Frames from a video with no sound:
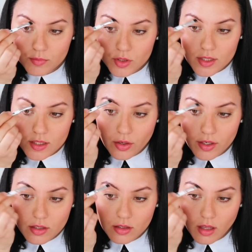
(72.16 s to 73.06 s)
Just going
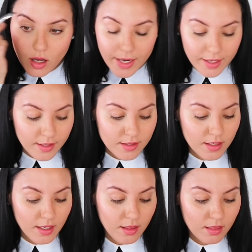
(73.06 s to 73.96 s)
to line
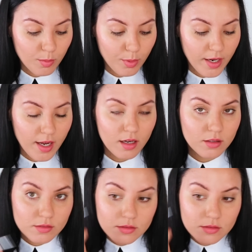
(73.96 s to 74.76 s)
underneath the brow,